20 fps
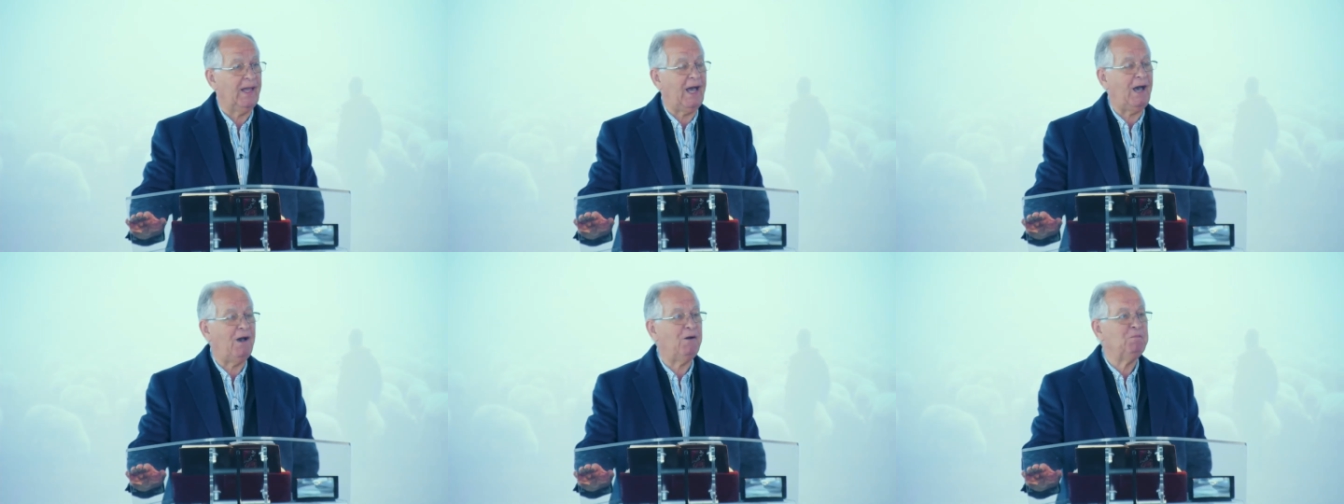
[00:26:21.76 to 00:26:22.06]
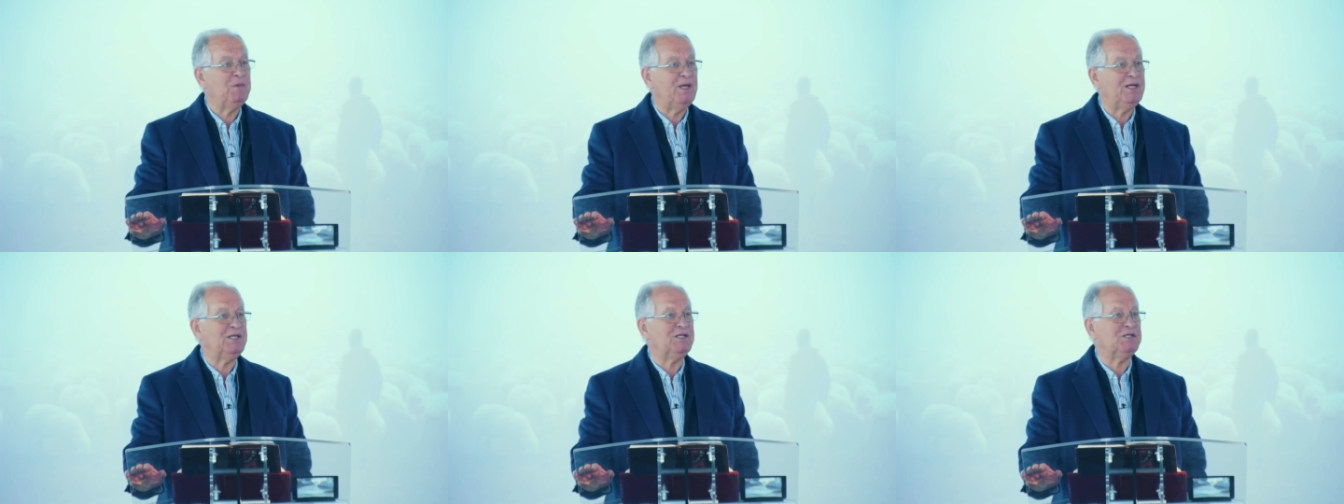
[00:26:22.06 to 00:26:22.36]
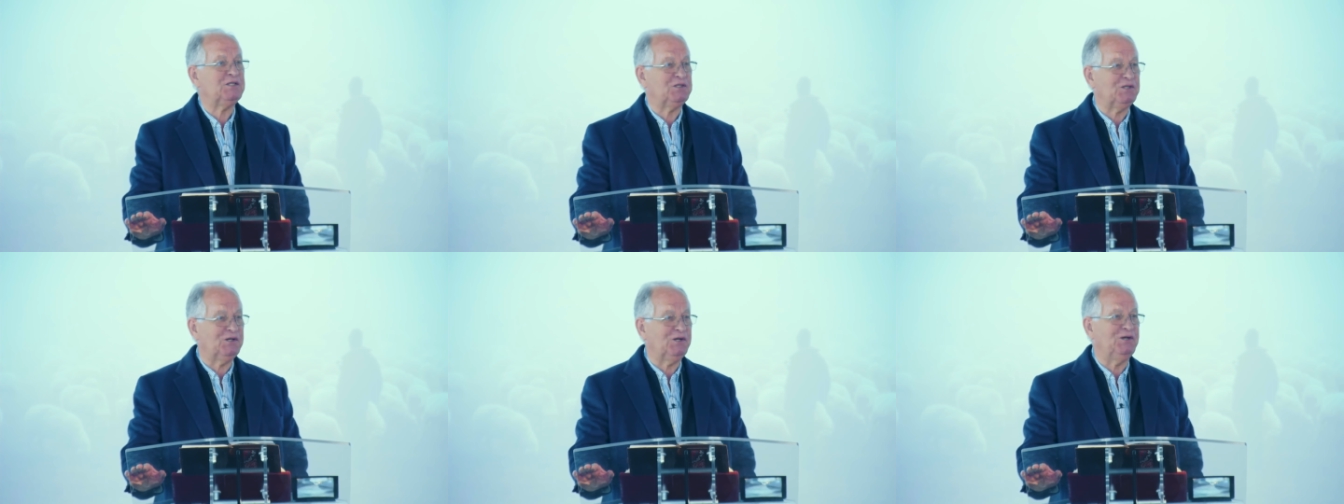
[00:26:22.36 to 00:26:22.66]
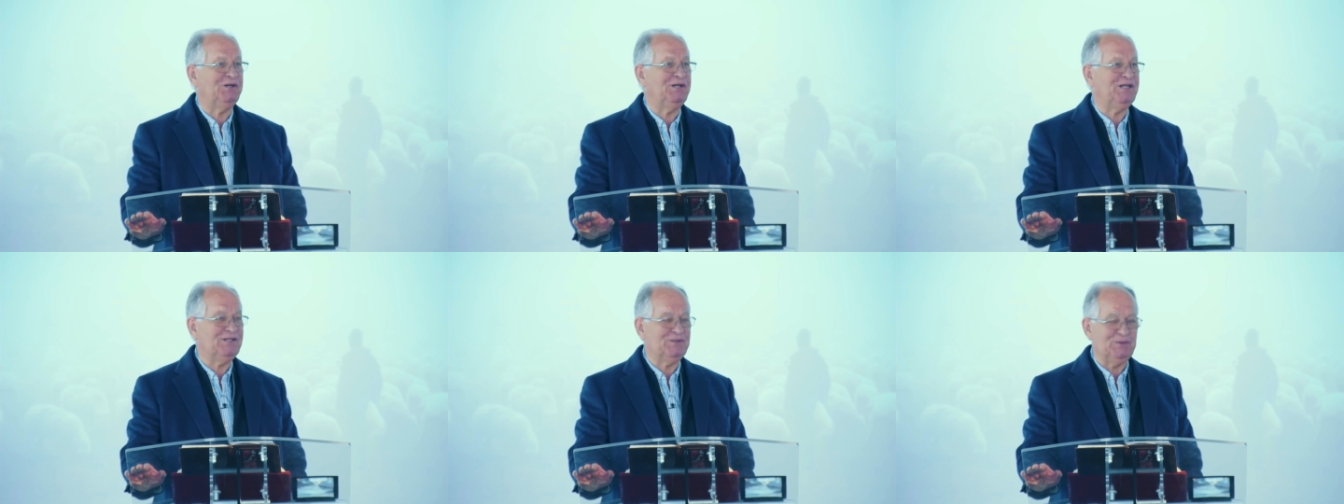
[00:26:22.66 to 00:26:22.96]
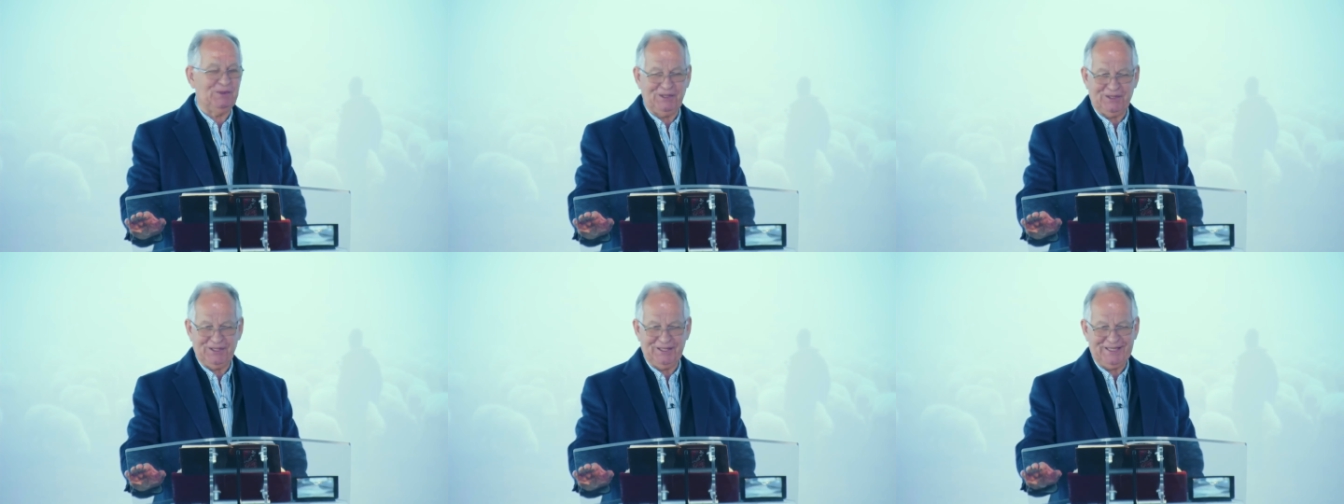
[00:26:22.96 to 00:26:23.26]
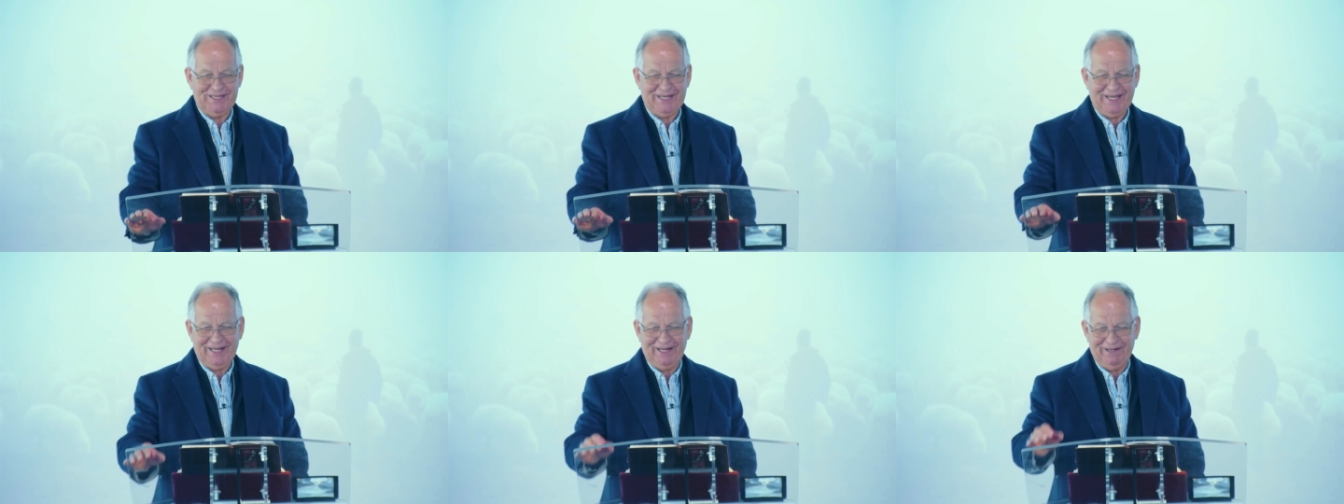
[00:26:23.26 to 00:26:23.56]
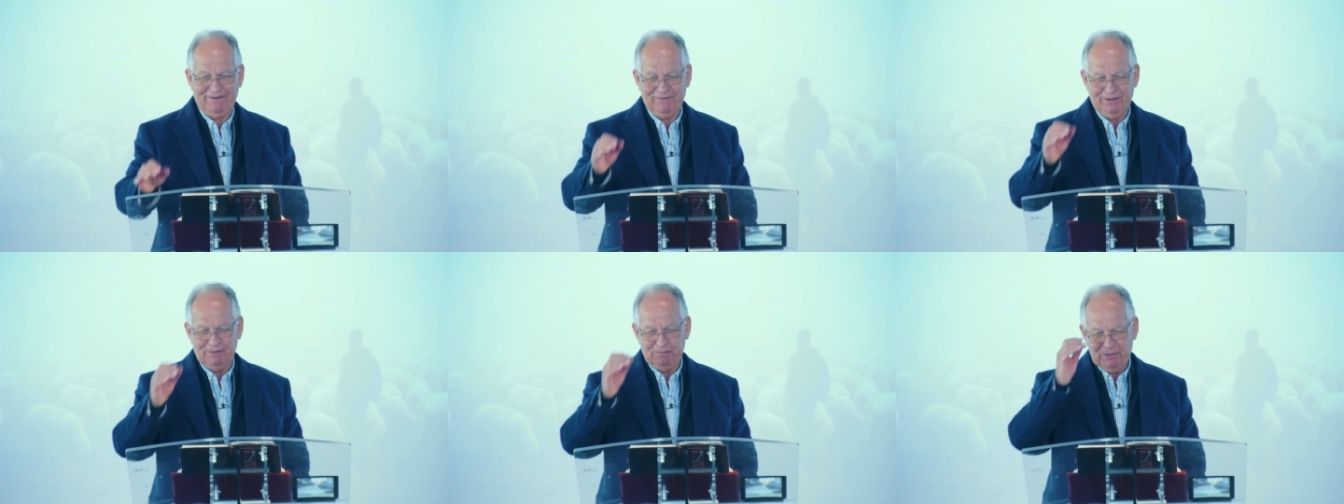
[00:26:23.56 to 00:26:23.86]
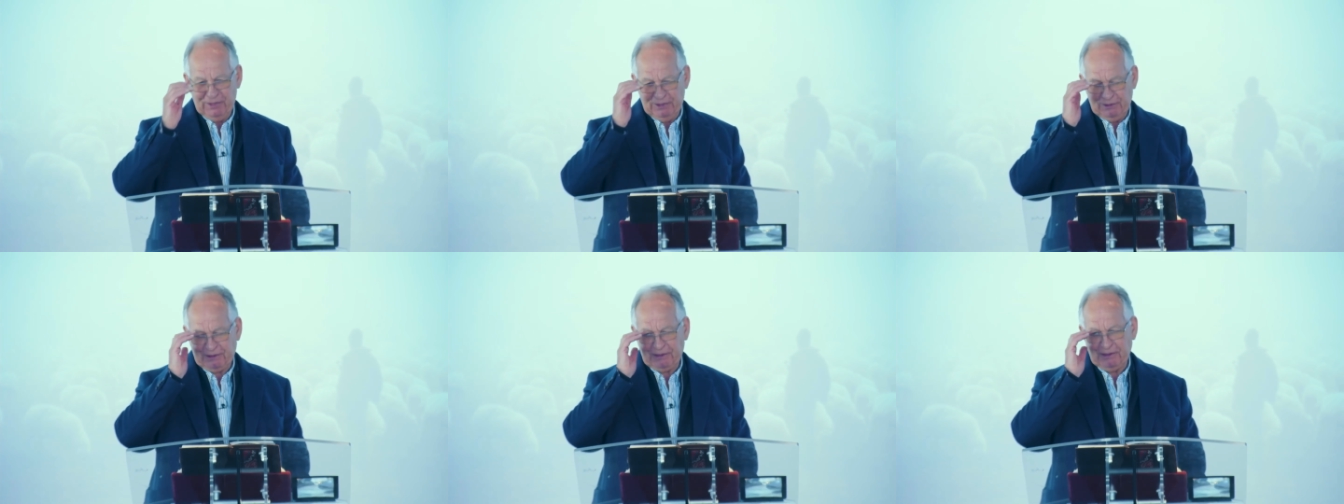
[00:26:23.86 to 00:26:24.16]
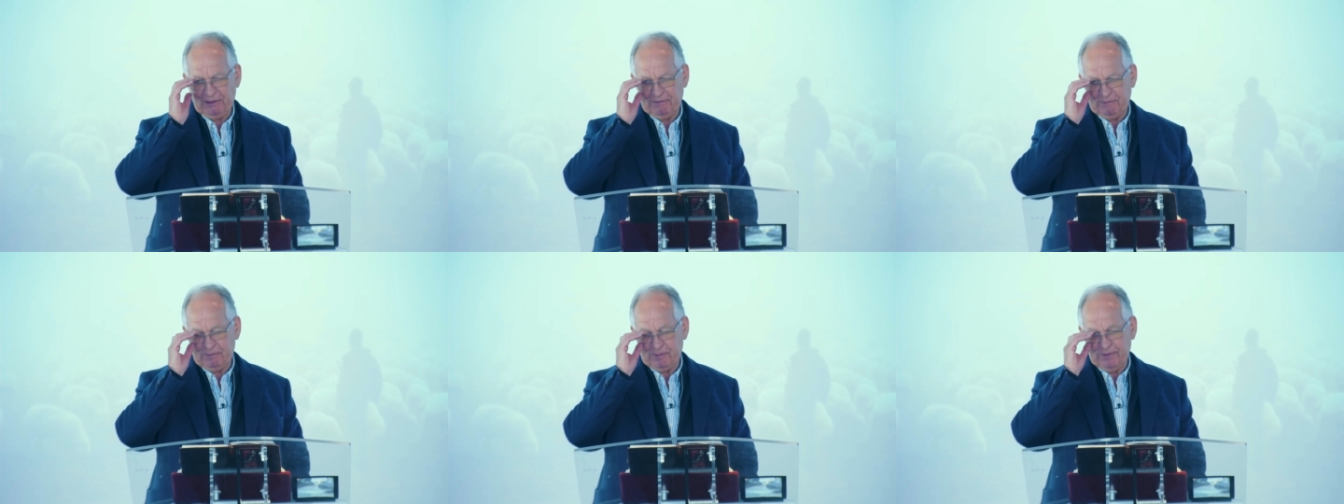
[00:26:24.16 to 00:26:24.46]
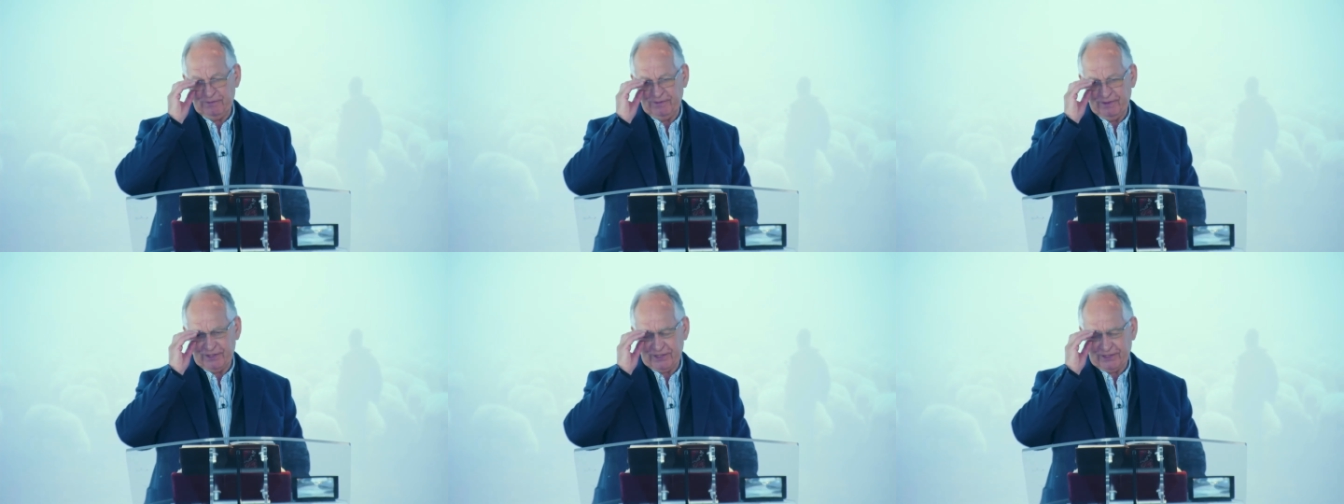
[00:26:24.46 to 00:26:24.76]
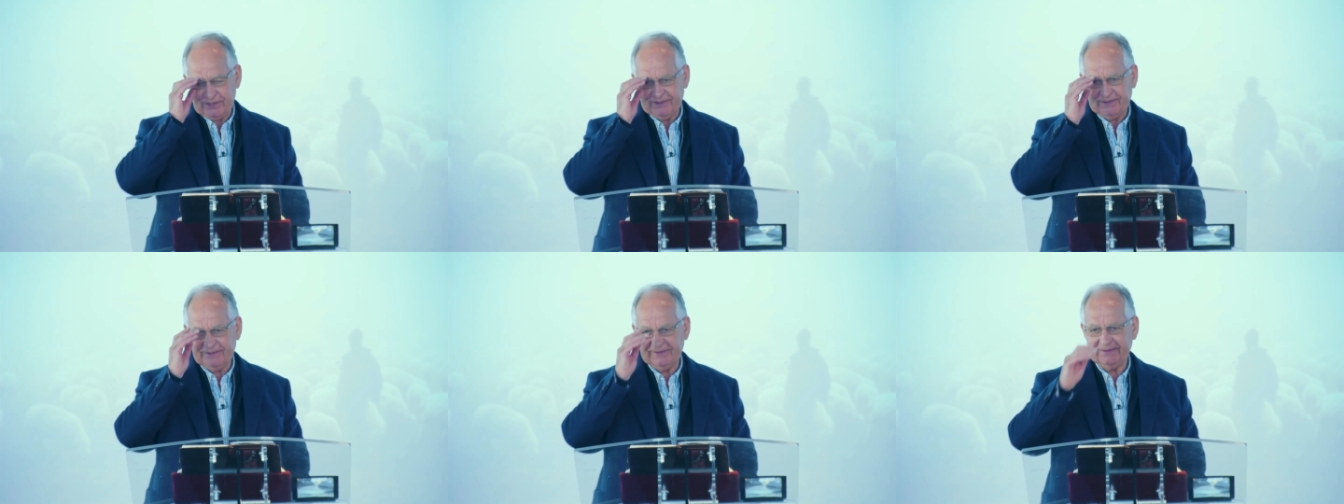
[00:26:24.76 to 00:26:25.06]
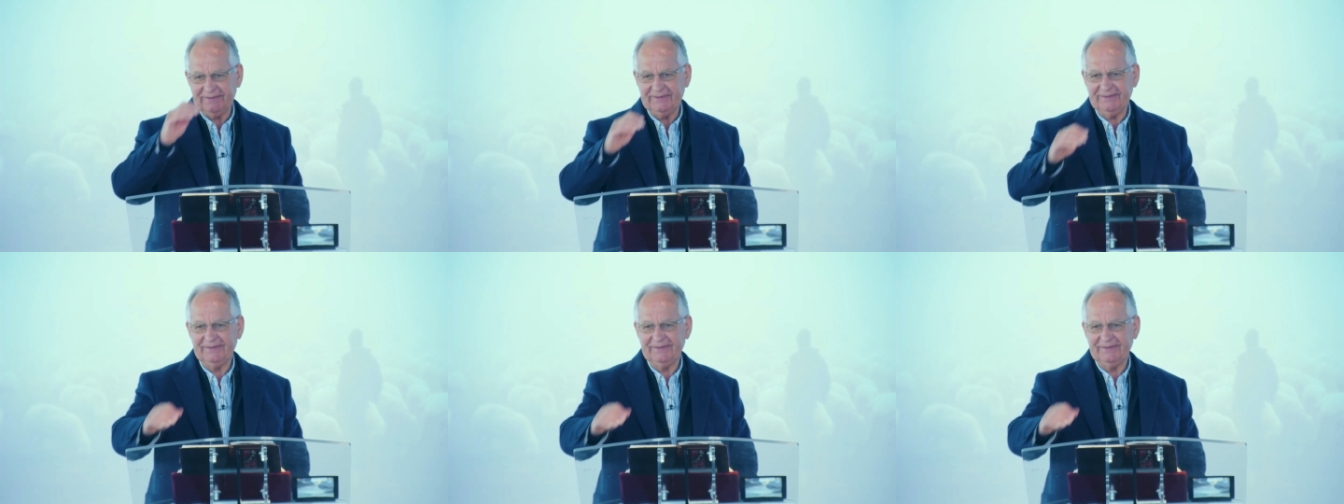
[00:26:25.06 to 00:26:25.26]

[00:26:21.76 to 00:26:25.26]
How many stories we could tell of the miracle of provision?